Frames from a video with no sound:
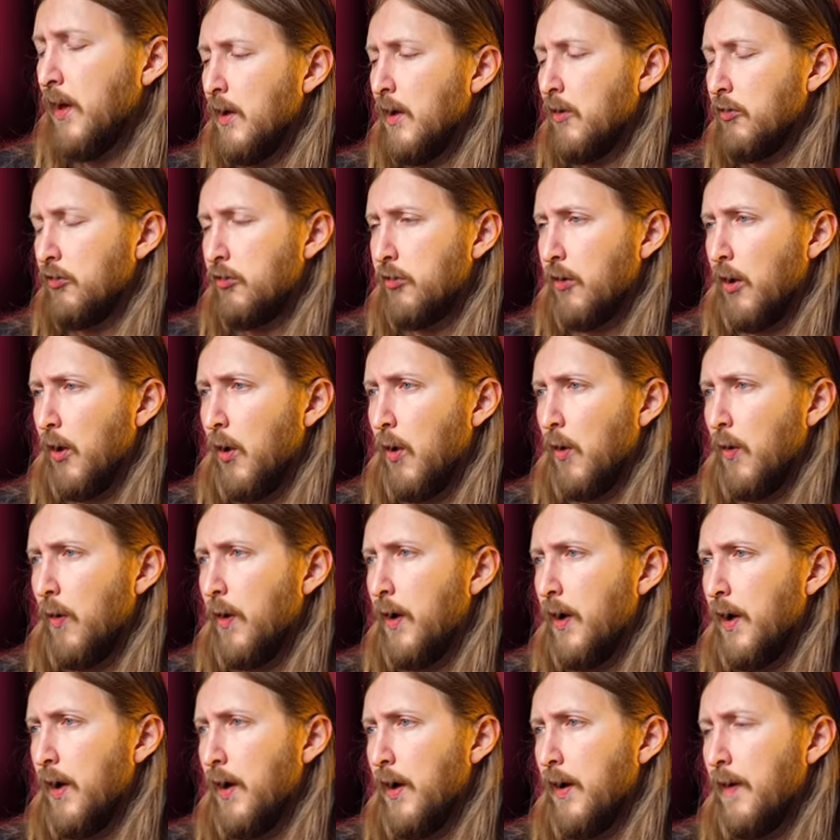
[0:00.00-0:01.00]

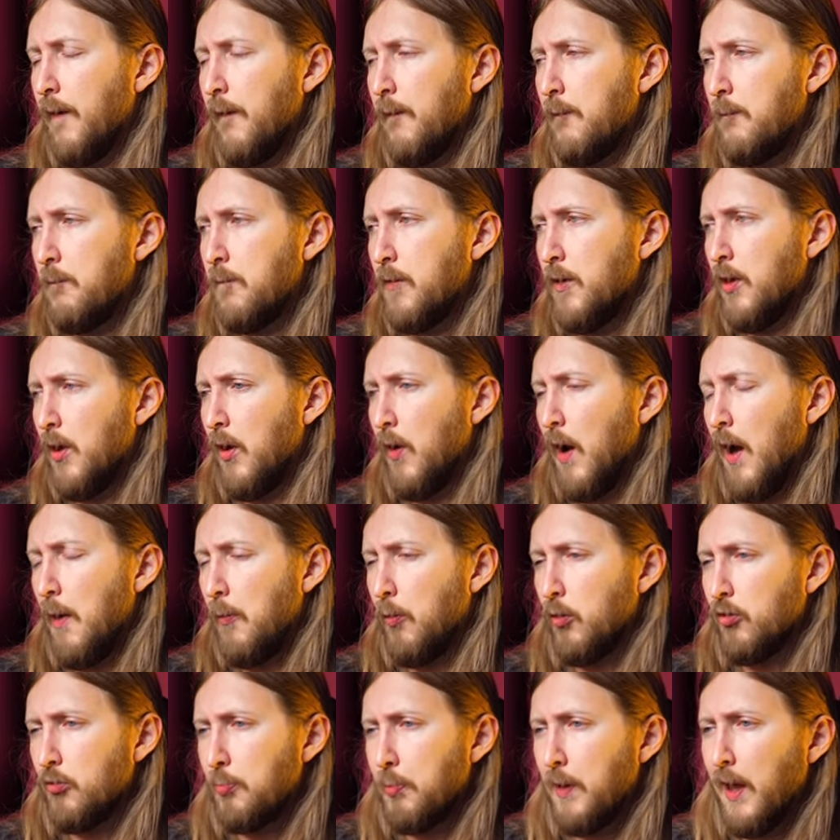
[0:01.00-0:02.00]
So, you know, I
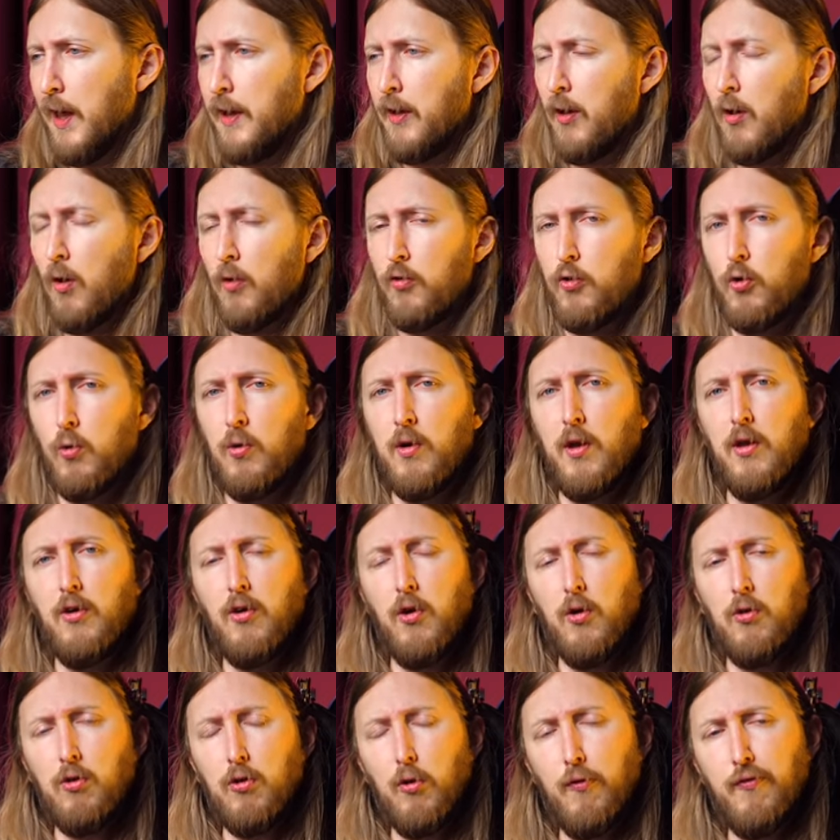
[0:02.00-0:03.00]
was planning on doing the
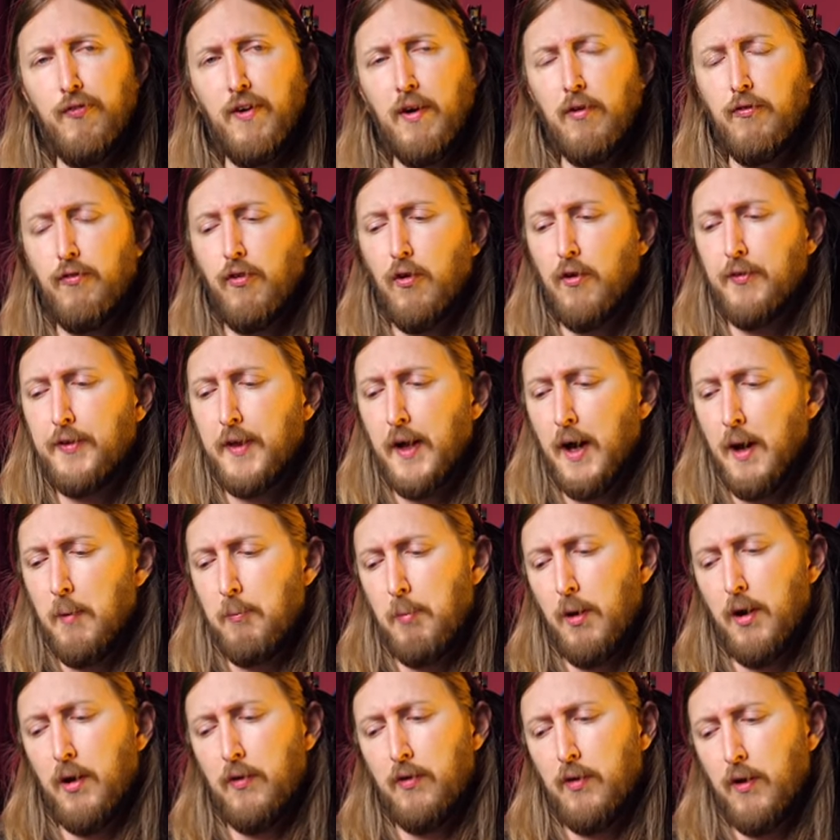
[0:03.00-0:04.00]
YouTube thing full time,
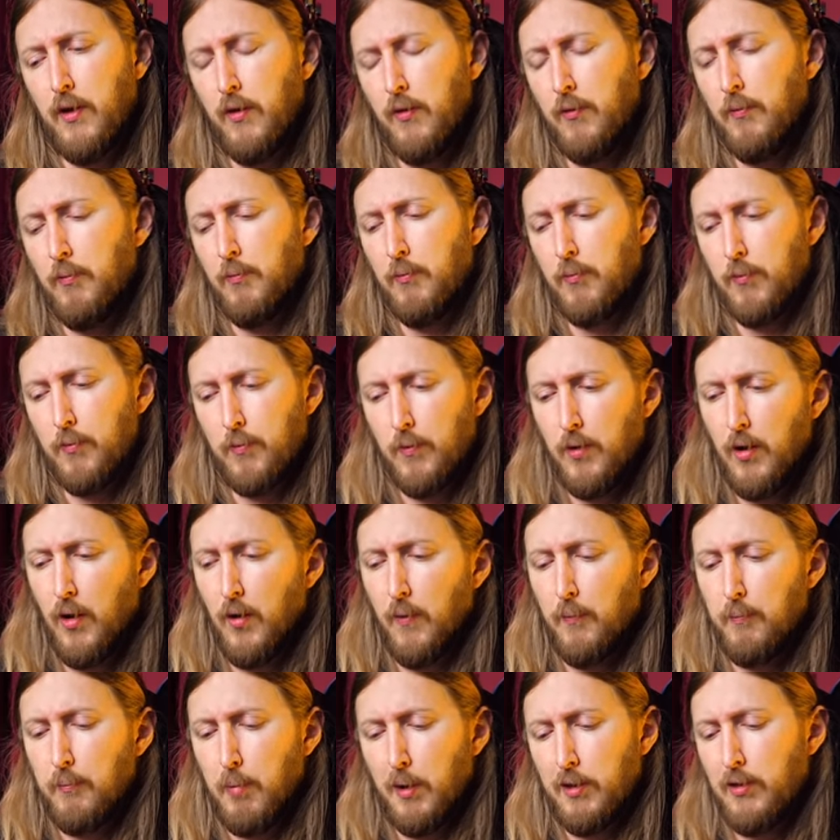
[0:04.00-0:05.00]
but it didn't, you
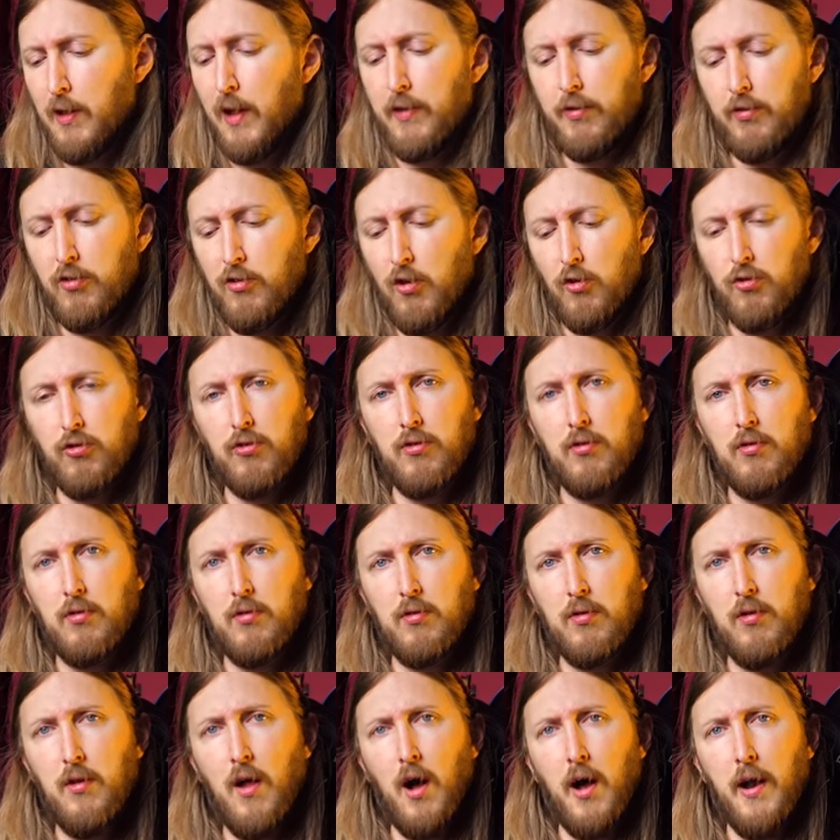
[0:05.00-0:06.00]
know, but that's just
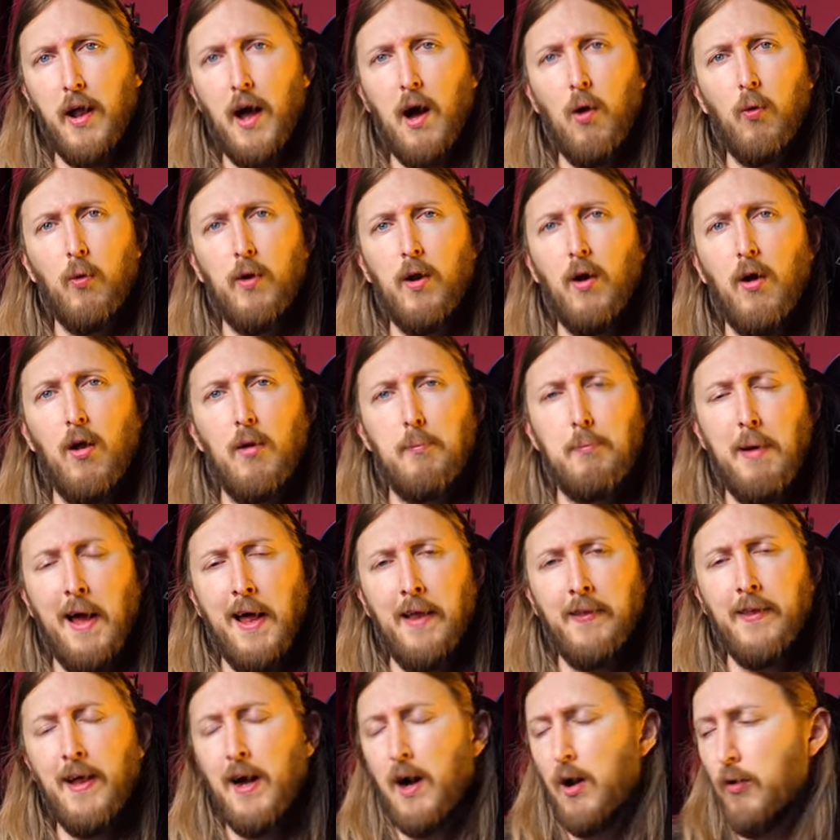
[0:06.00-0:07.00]
not how it all
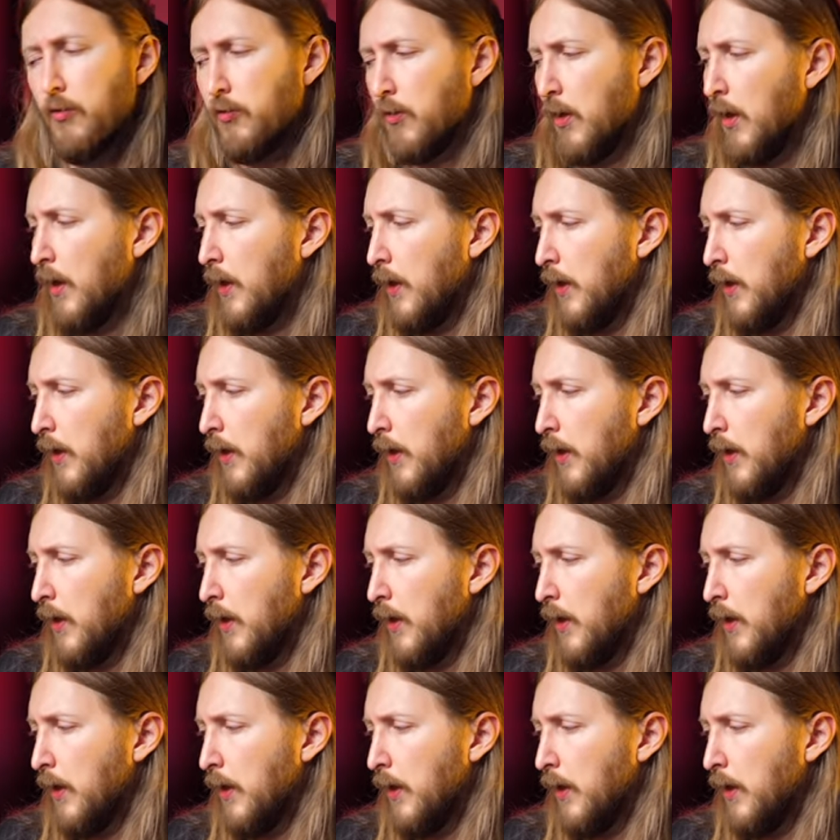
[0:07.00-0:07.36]
panned out.